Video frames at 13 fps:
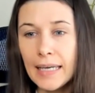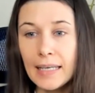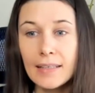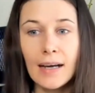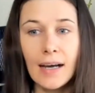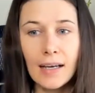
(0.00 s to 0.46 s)

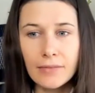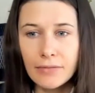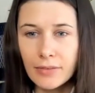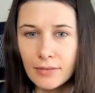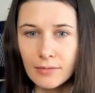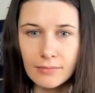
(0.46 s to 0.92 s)
and I
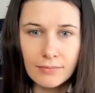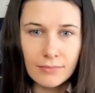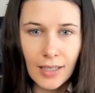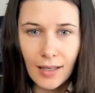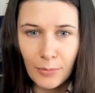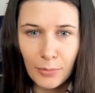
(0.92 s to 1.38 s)
will
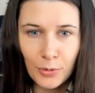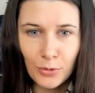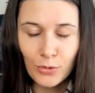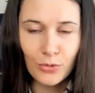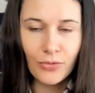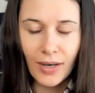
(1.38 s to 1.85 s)
help
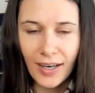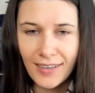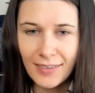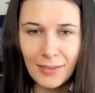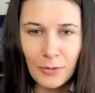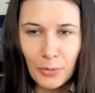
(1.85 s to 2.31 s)
you to
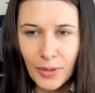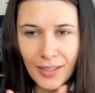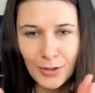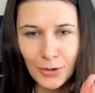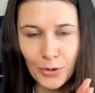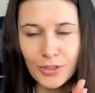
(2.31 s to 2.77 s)
find
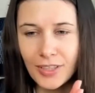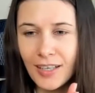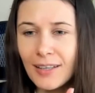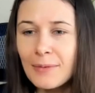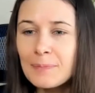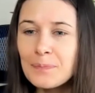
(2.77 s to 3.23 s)
where's your
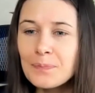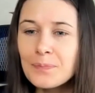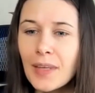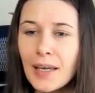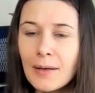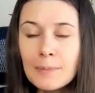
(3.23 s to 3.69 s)
sun.
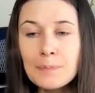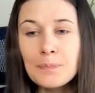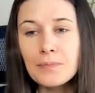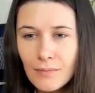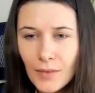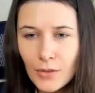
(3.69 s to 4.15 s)
Yeah.
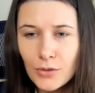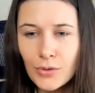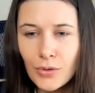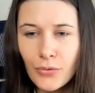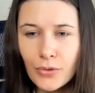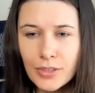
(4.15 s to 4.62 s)

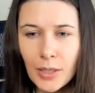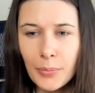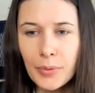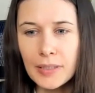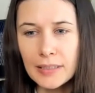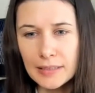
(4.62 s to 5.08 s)
So for
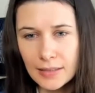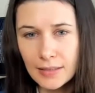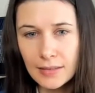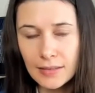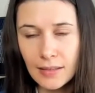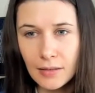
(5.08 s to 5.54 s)
example, in
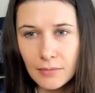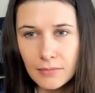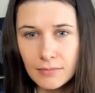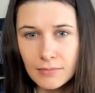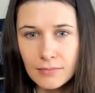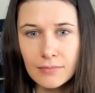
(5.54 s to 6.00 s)
this um,
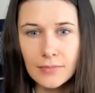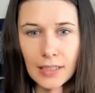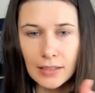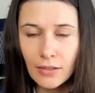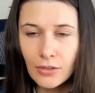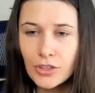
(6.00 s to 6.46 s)

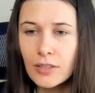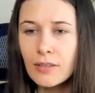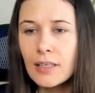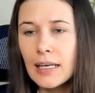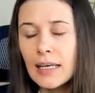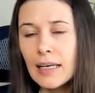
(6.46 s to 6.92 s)
natal
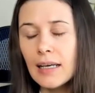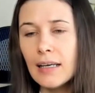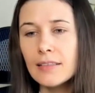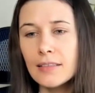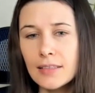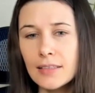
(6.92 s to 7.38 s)
chart,
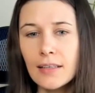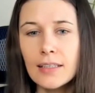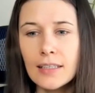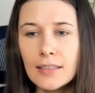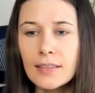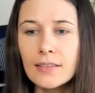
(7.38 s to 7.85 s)
the sun
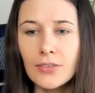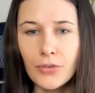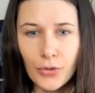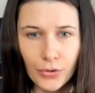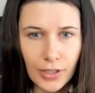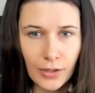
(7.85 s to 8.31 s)
is in the
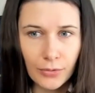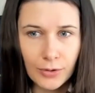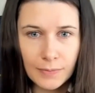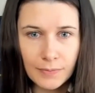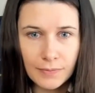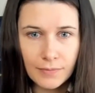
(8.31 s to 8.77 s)
third
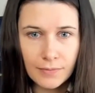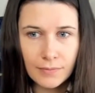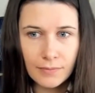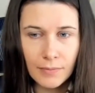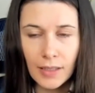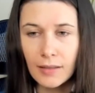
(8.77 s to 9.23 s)
house.
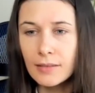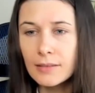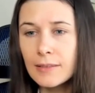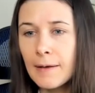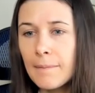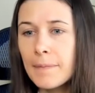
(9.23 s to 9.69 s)

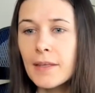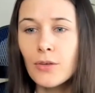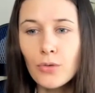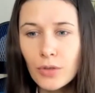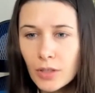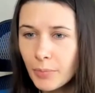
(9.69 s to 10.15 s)
Yes.
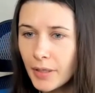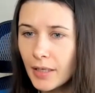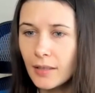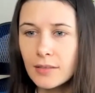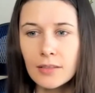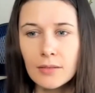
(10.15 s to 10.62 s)
You can be
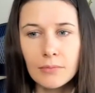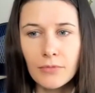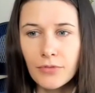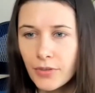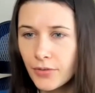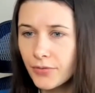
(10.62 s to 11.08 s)
in the
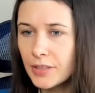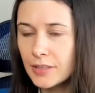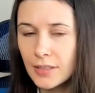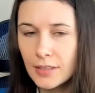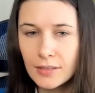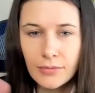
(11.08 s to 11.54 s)
fifth,
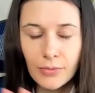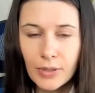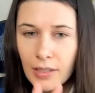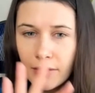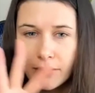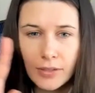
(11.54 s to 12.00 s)
sixth,
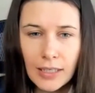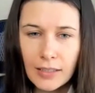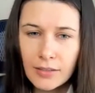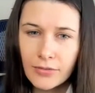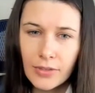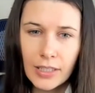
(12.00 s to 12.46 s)
whenever
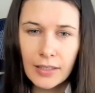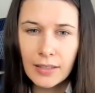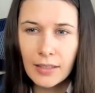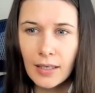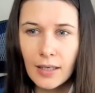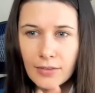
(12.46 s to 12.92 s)
as
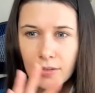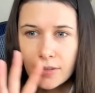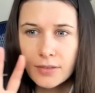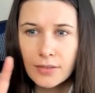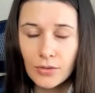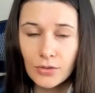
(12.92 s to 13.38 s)
any
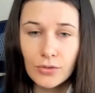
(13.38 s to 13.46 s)
other